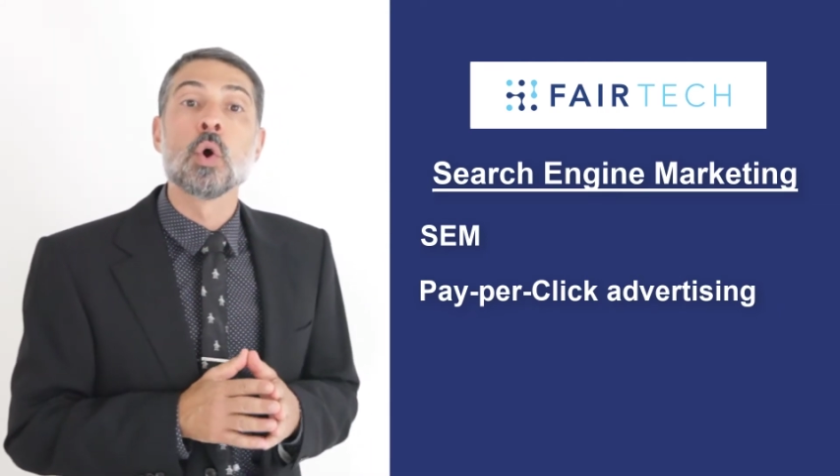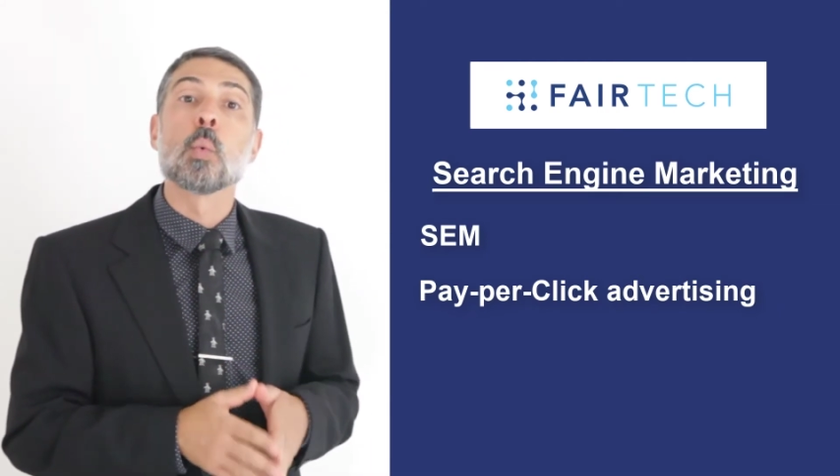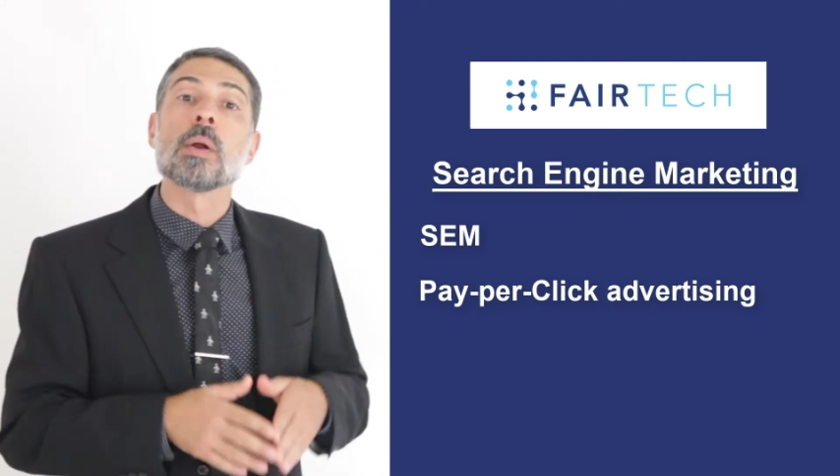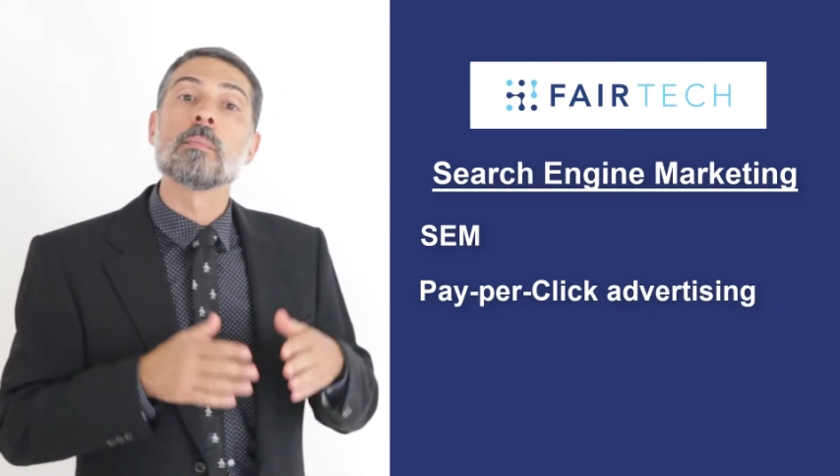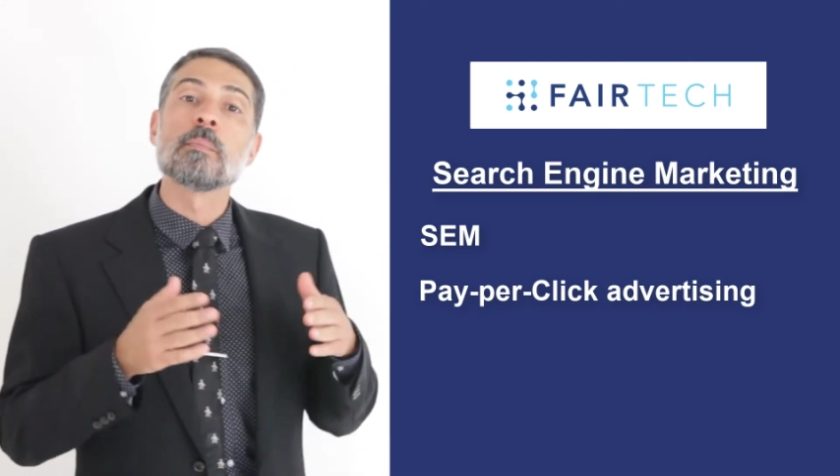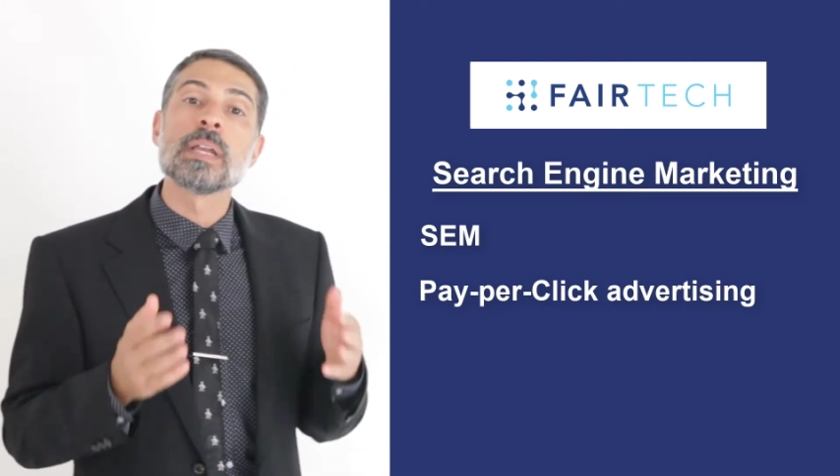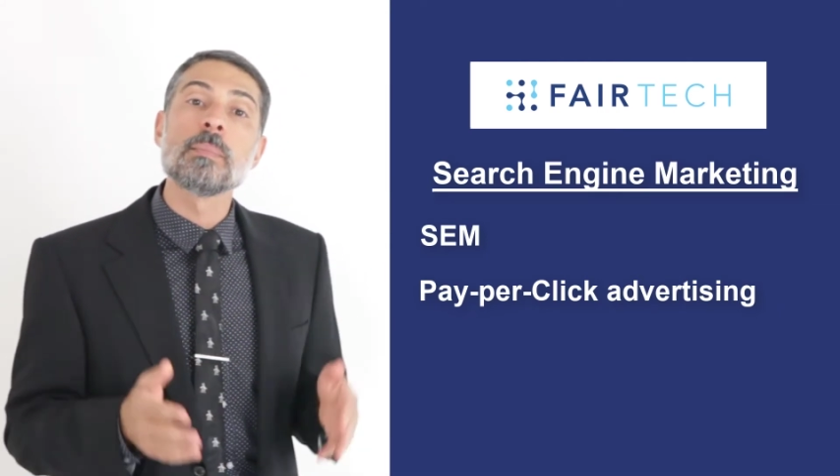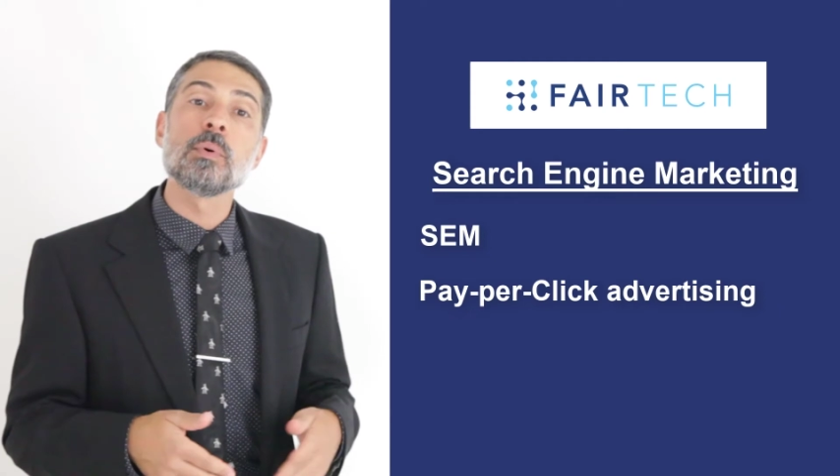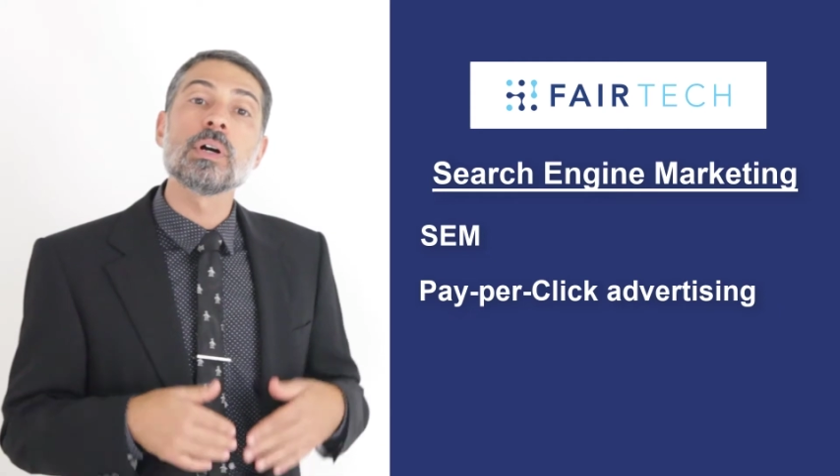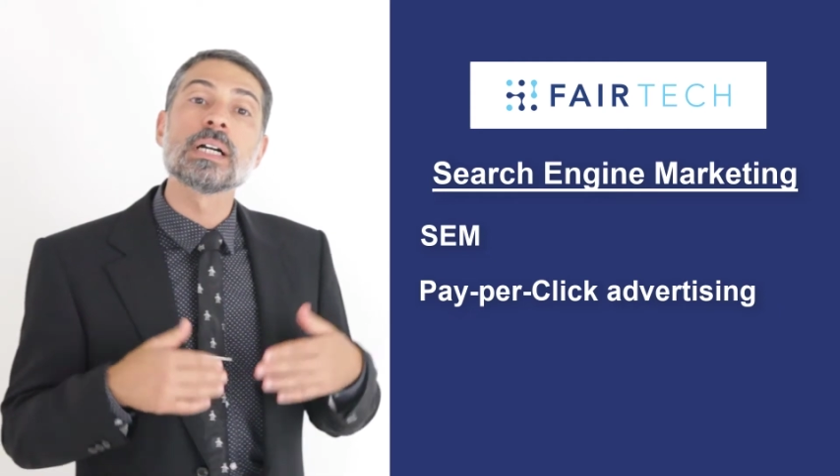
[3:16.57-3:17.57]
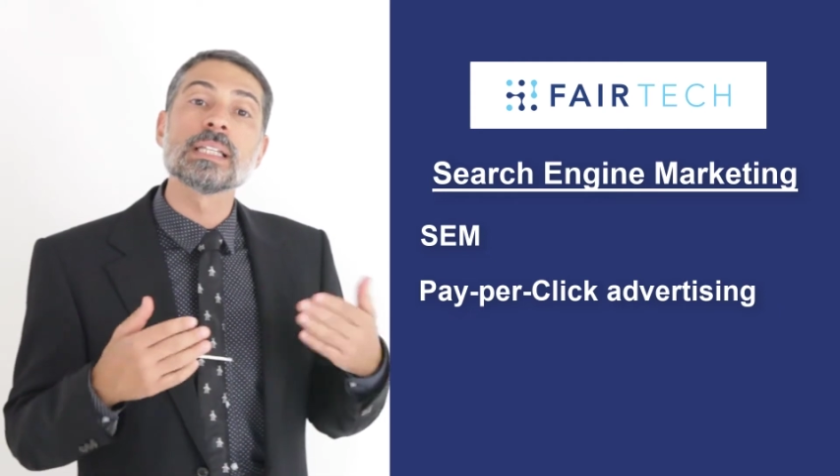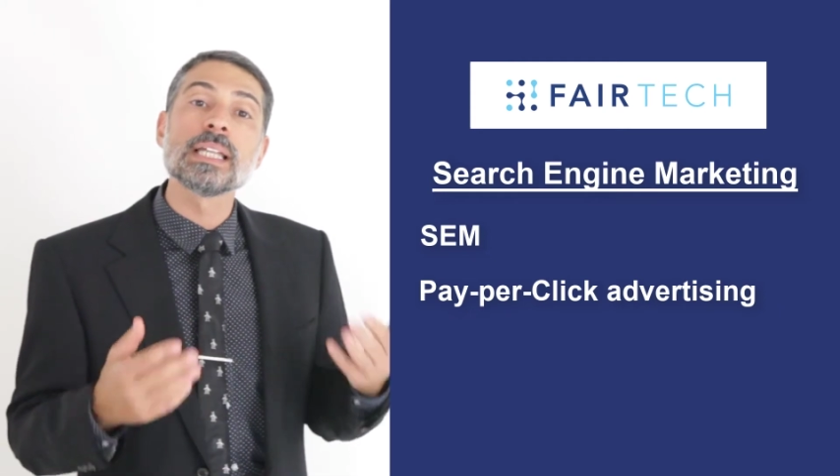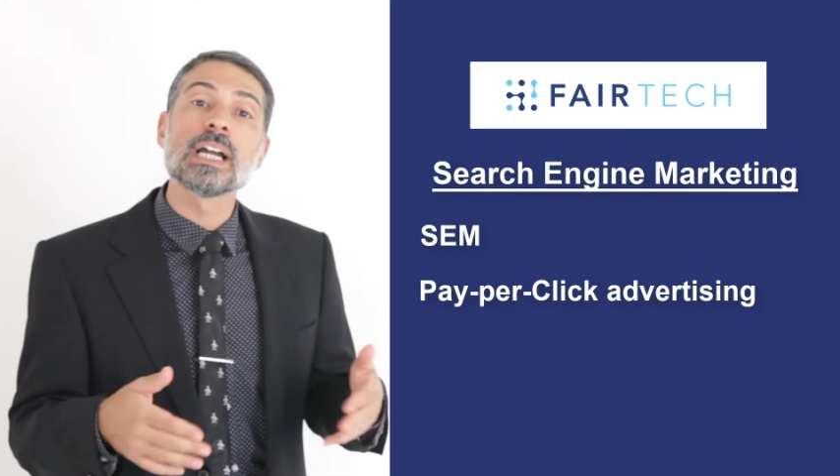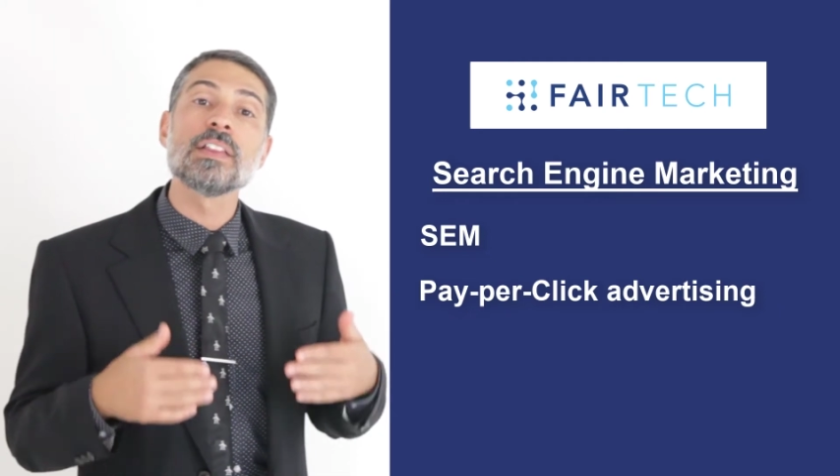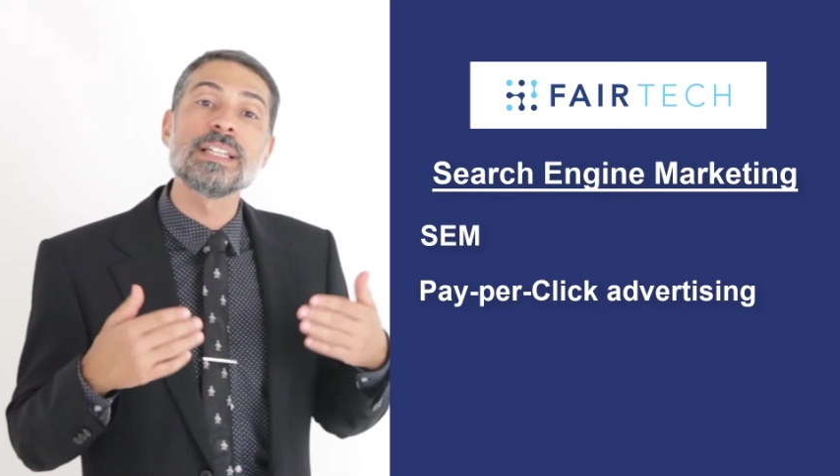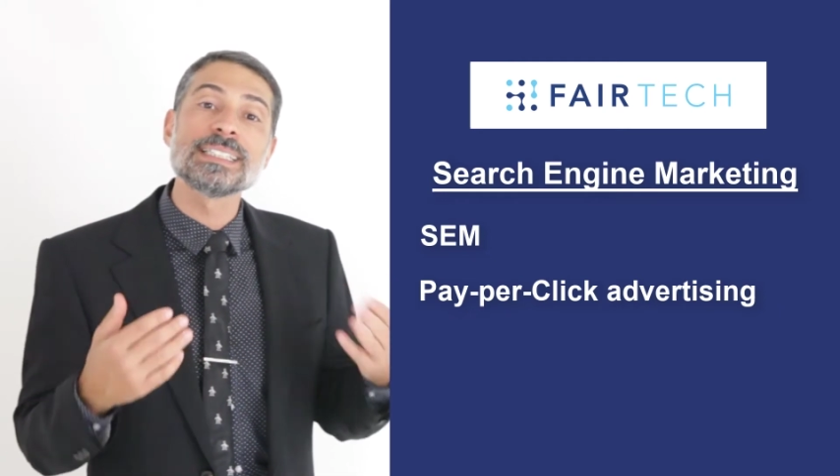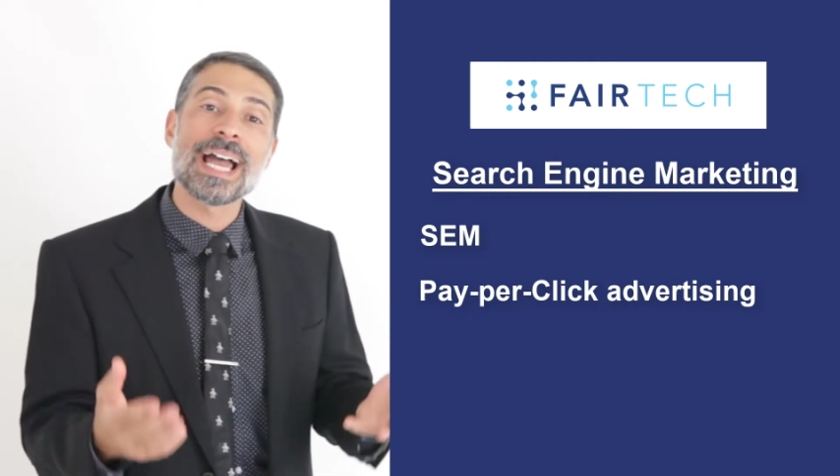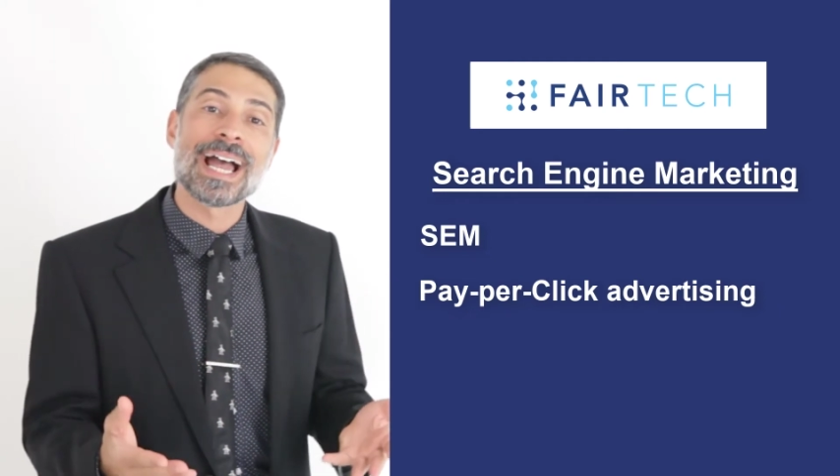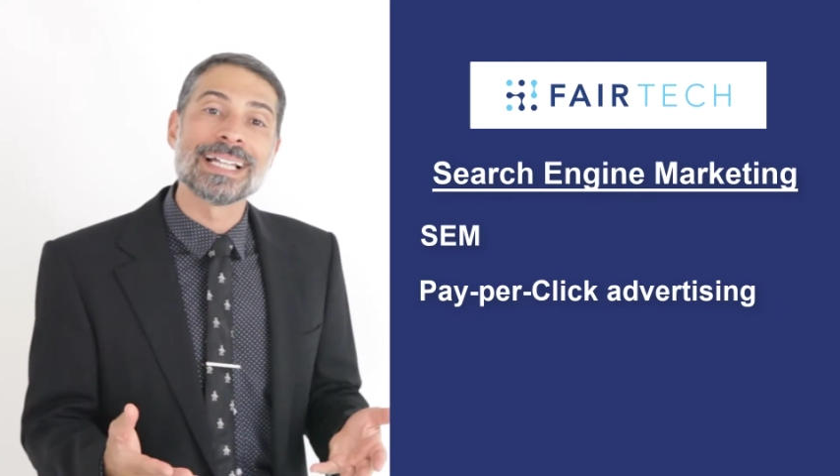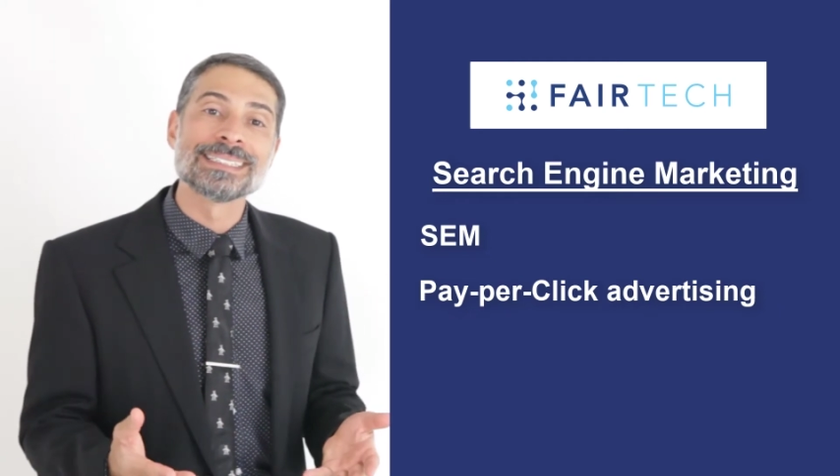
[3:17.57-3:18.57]
When people click on these
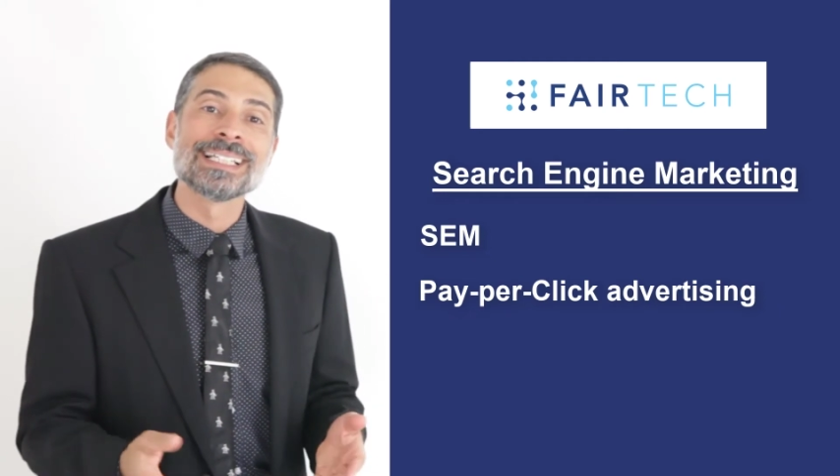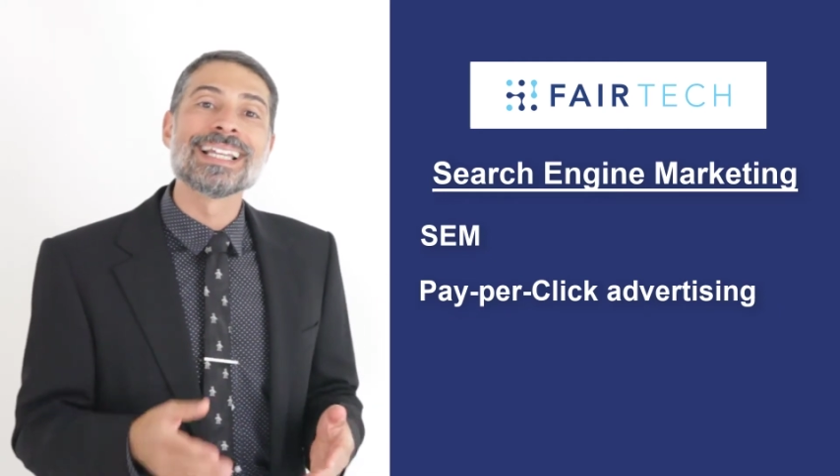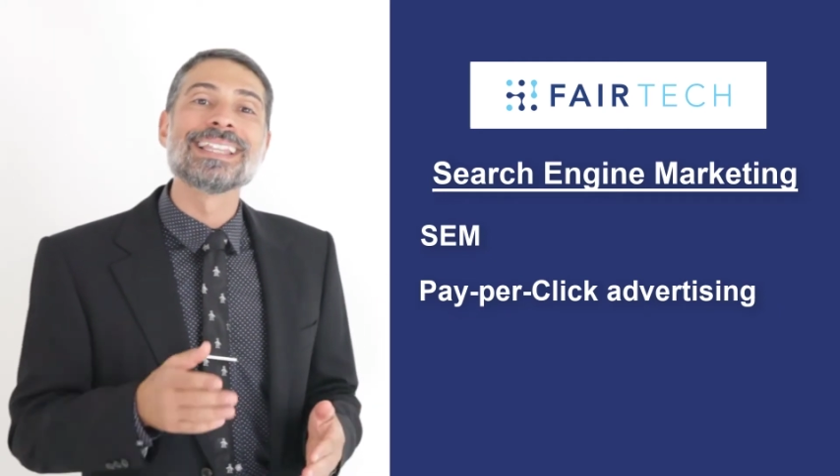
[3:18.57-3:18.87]
ads,